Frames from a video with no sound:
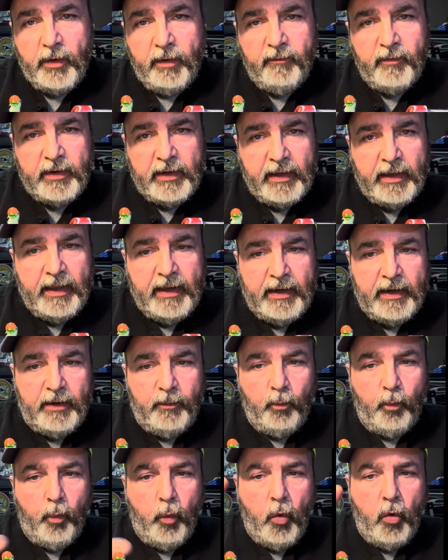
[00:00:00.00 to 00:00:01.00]
oven and getting it
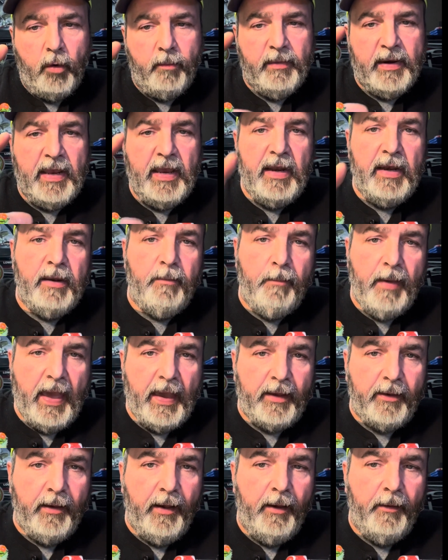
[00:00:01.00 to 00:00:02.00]
warm and heating it
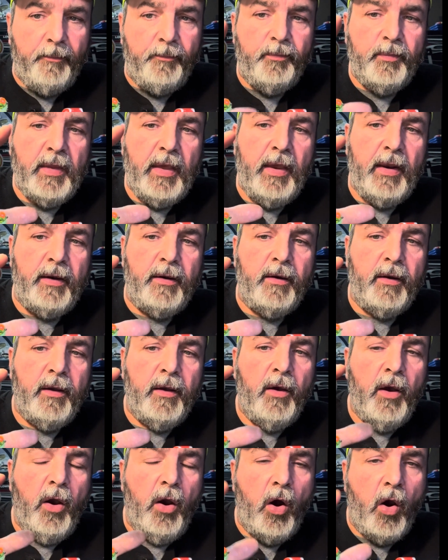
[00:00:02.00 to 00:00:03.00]
back up and
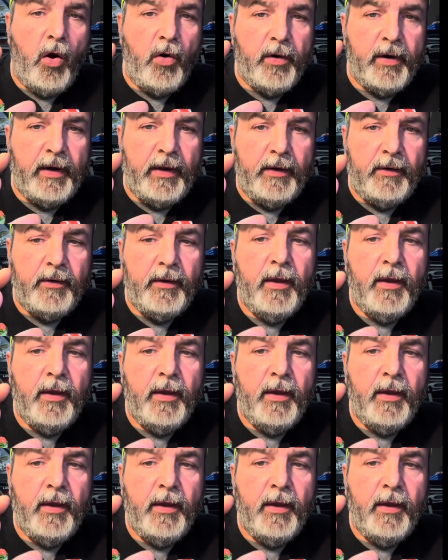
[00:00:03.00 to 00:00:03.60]
harden it.